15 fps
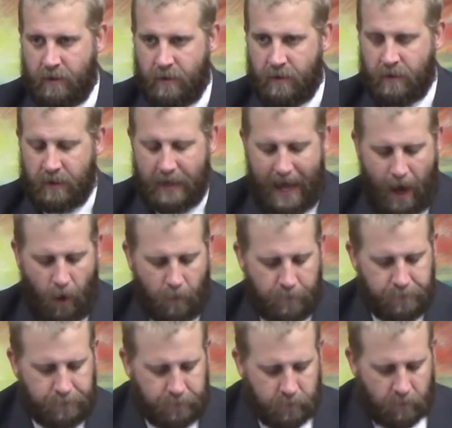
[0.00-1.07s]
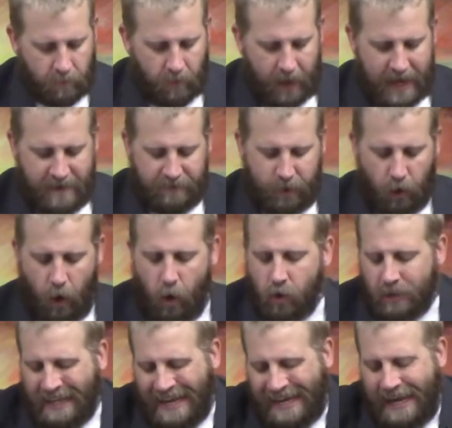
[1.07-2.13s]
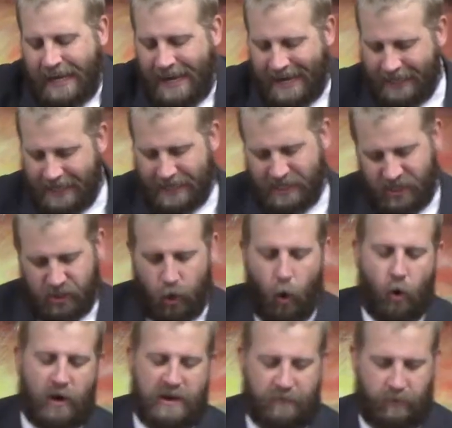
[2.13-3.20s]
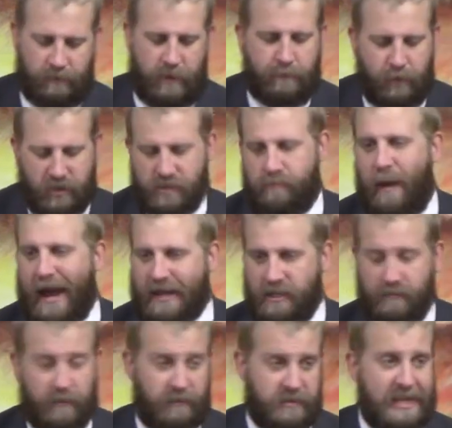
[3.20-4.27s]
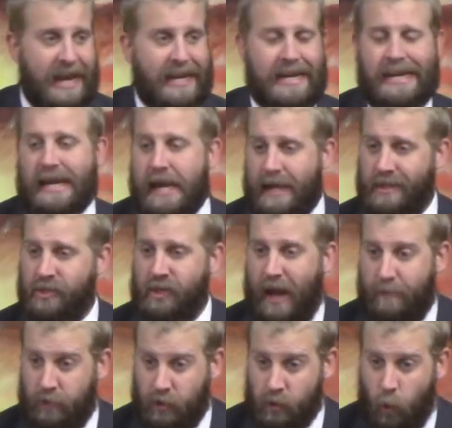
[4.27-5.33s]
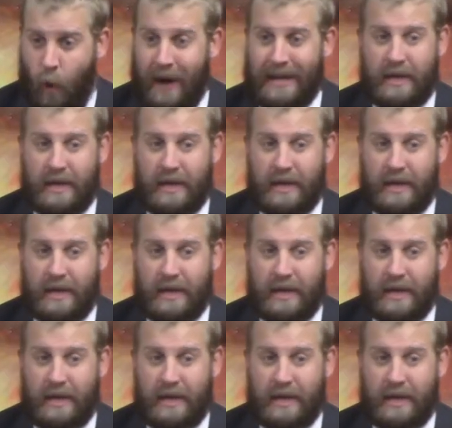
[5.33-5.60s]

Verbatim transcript: Now, if you're only getting this story from the perspective of 2 Kings chapter 20, you